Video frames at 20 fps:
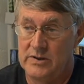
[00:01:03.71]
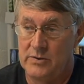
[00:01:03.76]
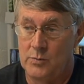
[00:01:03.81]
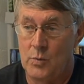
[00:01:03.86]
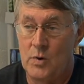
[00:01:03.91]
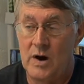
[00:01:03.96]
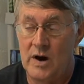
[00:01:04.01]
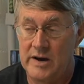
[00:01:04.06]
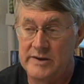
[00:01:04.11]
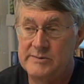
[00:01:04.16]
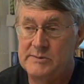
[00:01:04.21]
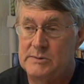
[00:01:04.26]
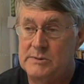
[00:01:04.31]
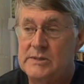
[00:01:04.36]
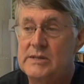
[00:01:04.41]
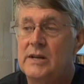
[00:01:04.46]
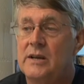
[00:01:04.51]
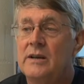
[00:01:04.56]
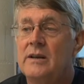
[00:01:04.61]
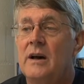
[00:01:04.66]
the
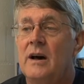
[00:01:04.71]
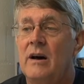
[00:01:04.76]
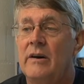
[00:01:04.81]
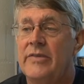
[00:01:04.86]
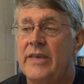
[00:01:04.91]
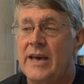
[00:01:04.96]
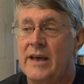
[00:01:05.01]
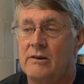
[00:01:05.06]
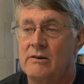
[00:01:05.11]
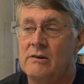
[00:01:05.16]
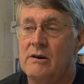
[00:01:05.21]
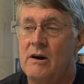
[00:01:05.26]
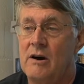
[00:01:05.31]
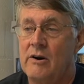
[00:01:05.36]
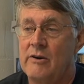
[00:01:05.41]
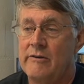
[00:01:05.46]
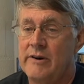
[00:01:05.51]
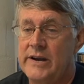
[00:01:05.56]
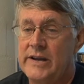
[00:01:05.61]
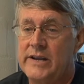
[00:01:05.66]
wasps uh, that are
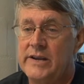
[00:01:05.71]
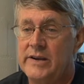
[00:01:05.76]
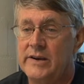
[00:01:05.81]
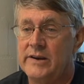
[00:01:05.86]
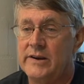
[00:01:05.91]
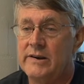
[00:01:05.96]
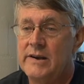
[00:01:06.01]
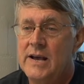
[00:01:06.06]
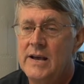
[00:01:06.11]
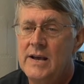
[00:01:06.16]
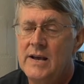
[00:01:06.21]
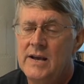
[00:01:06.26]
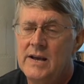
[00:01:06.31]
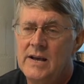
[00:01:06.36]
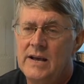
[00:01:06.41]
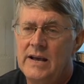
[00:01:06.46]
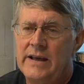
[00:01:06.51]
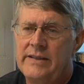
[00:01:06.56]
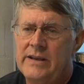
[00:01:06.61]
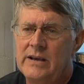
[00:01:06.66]
already here,
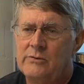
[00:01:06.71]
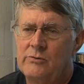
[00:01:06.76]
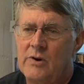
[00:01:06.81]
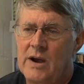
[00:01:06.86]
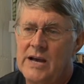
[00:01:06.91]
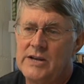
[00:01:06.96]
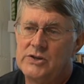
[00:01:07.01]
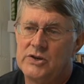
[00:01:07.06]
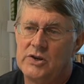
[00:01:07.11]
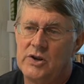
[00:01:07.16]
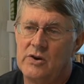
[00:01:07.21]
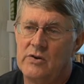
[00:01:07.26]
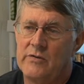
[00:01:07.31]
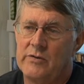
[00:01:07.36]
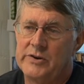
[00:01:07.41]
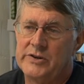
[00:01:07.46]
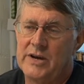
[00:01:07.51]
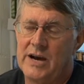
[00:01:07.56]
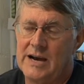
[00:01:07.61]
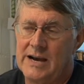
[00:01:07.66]
and then gradually
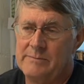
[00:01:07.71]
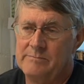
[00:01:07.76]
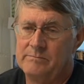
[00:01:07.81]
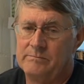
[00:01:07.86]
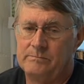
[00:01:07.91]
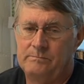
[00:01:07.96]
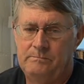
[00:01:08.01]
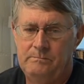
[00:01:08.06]
over time,